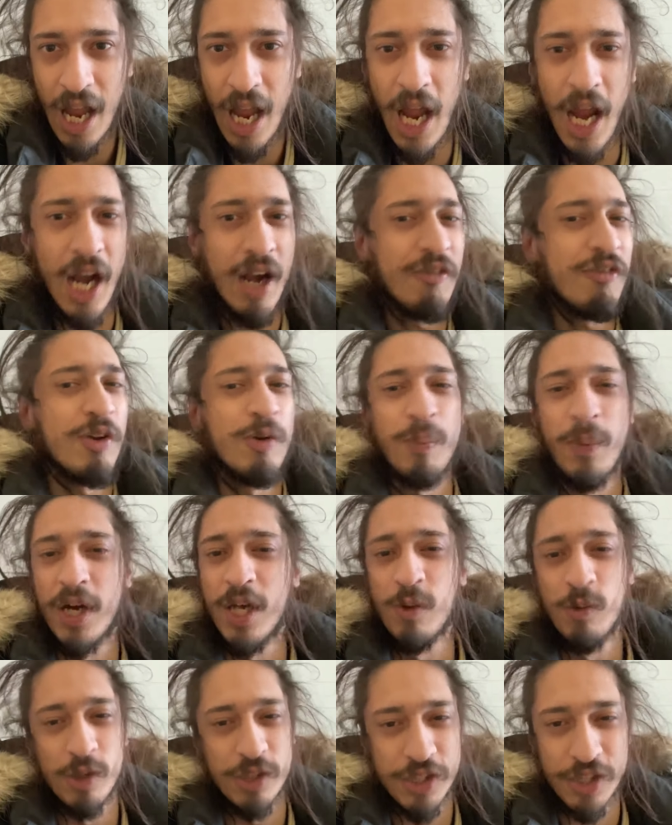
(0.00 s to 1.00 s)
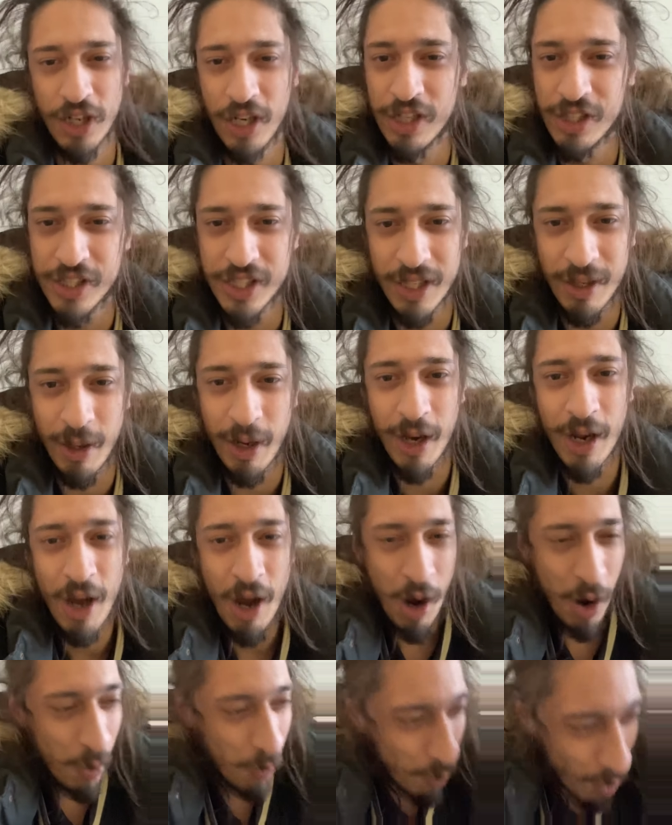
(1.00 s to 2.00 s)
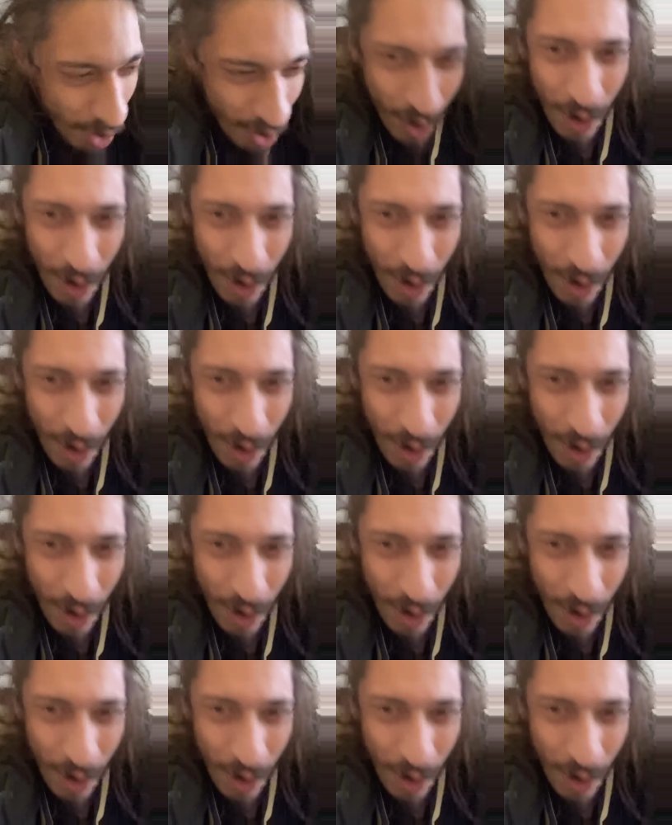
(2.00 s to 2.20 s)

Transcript: Everybody would start cheering. Woo!